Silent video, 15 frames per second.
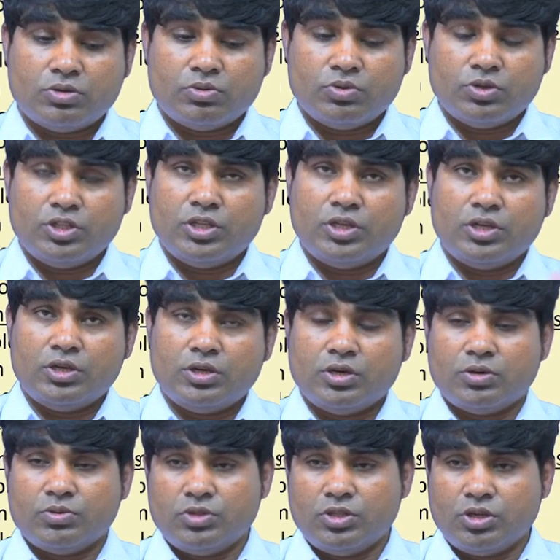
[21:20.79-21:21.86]
with the
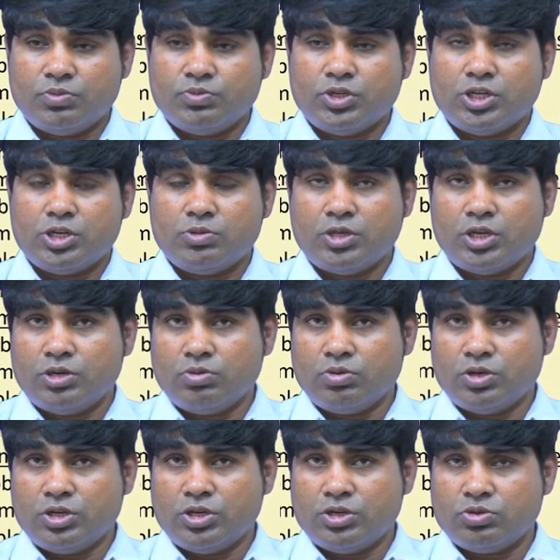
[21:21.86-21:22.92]
objective that
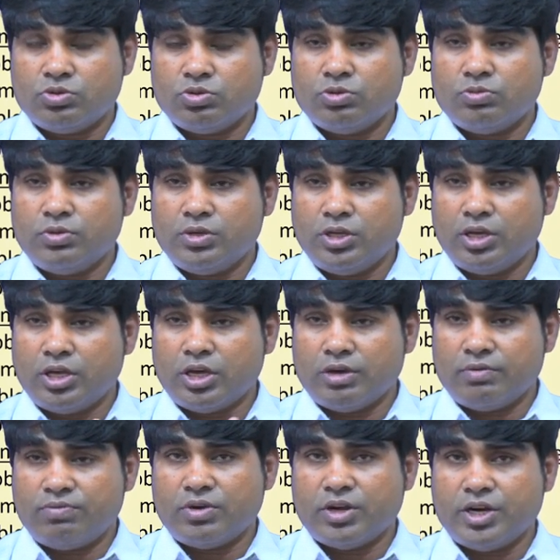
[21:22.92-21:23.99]
it should be
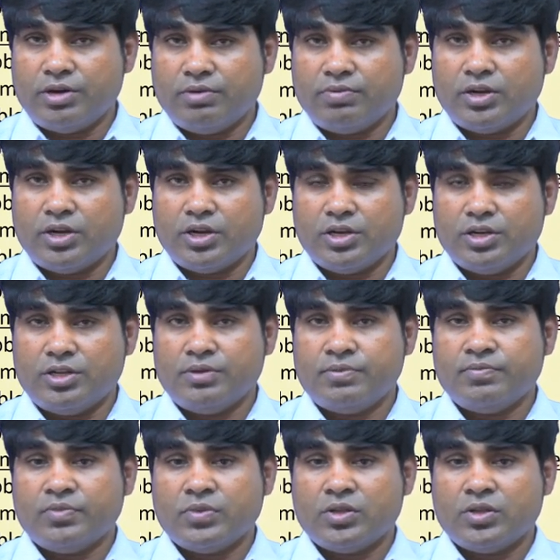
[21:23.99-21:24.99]
applied finally,